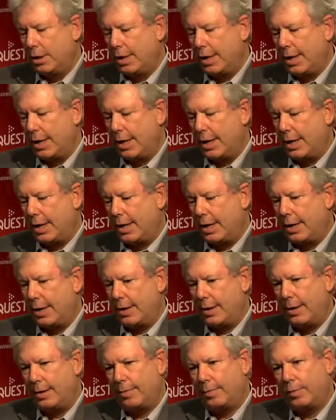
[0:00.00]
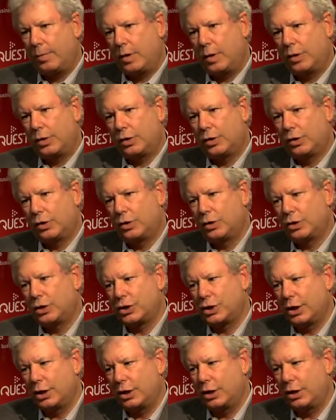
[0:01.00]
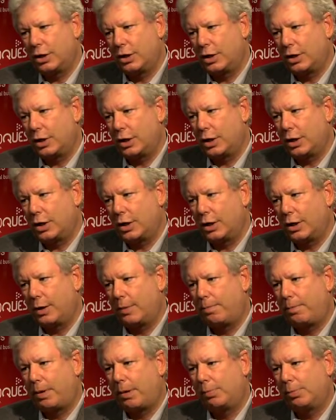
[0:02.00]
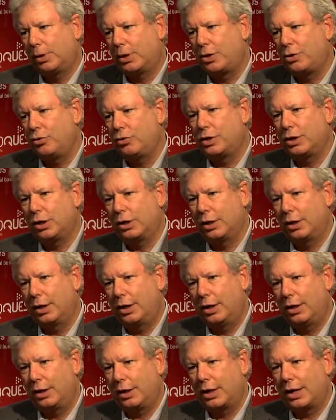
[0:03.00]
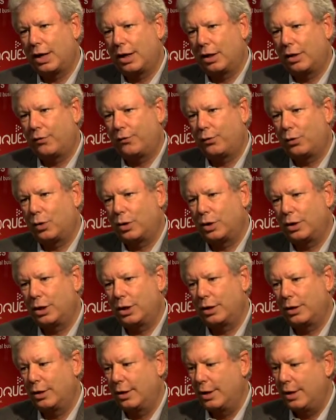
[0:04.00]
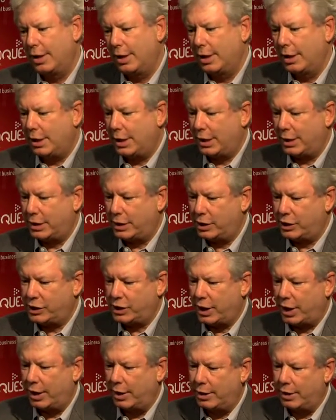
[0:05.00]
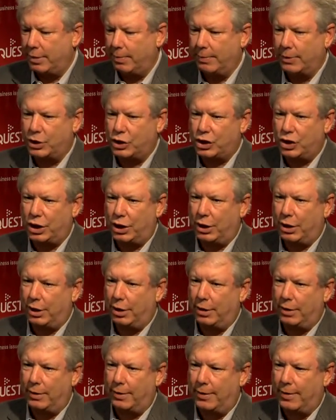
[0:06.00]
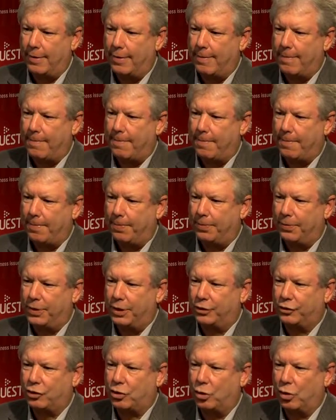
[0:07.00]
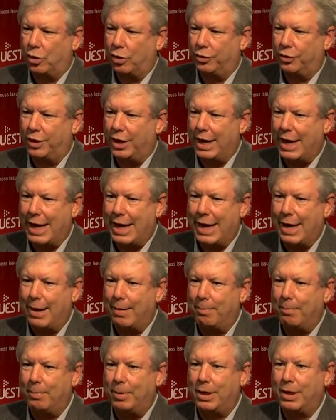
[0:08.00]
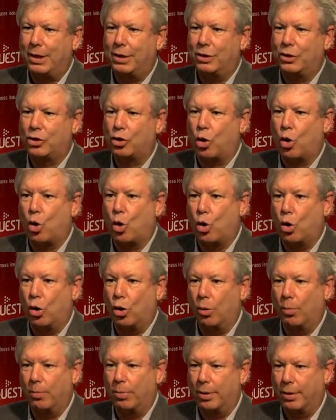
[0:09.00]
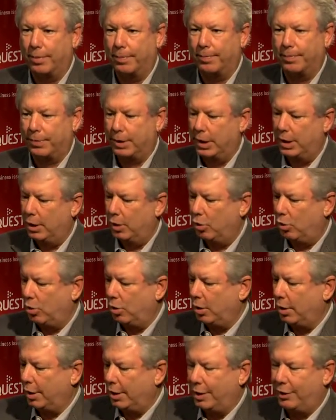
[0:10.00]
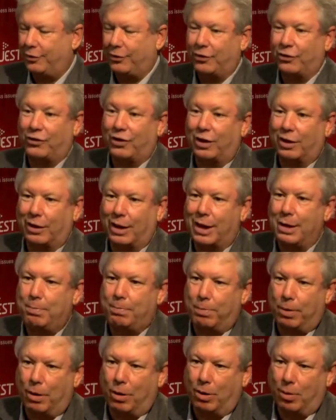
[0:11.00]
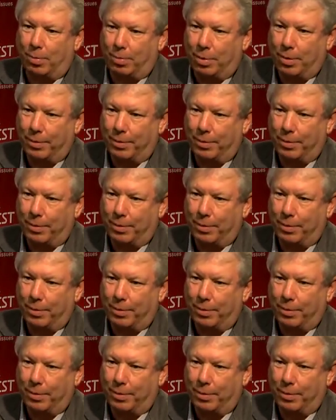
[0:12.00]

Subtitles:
There's a public utility in California that designed a machine that's called the ambient orb. All it is a light bulb.